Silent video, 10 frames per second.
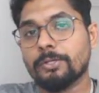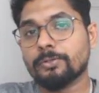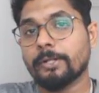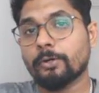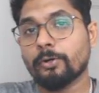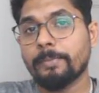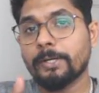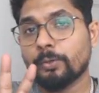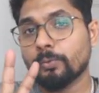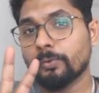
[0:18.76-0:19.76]
So there could be
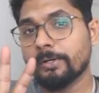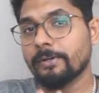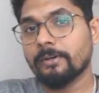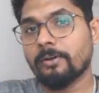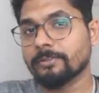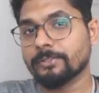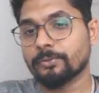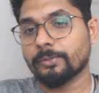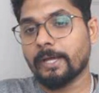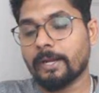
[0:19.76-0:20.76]
two different causes,
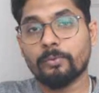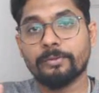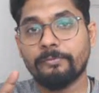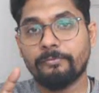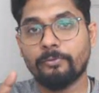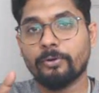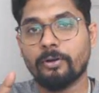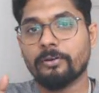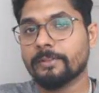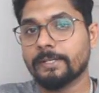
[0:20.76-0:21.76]
okay, around the
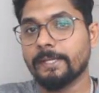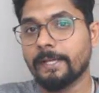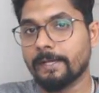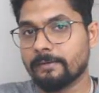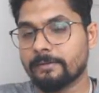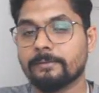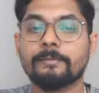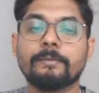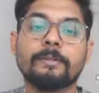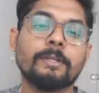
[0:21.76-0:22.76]
403 error.
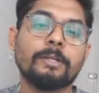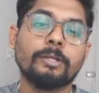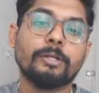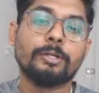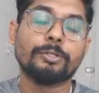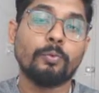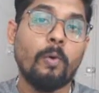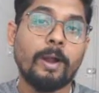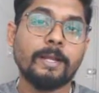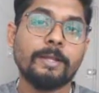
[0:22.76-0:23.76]
So
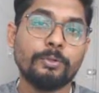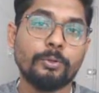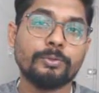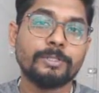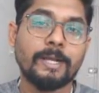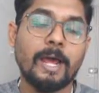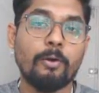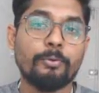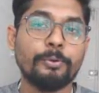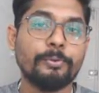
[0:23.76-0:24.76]
what are those and
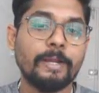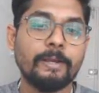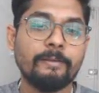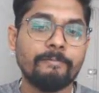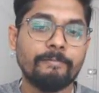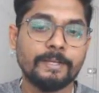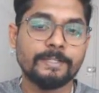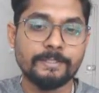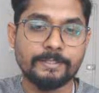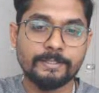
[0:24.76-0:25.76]
how do you really
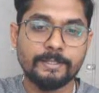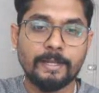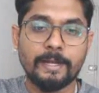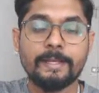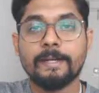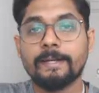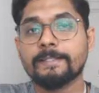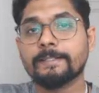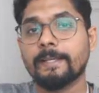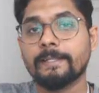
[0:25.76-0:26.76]
fix it? And here it
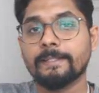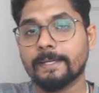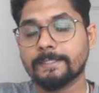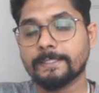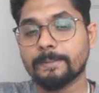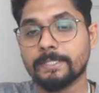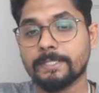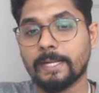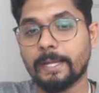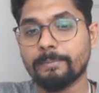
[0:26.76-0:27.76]
is saying the
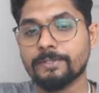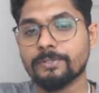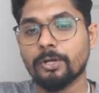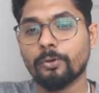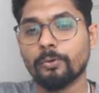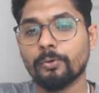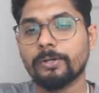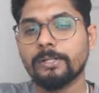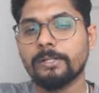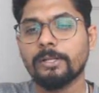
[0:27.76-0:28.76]
exception type is
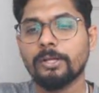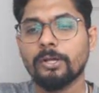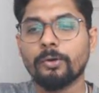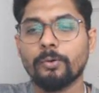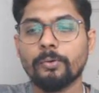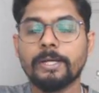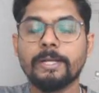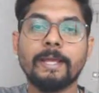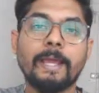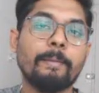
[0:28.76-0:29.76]
Google
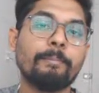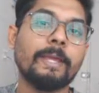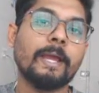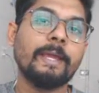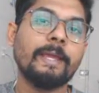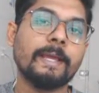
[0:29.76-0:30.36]
API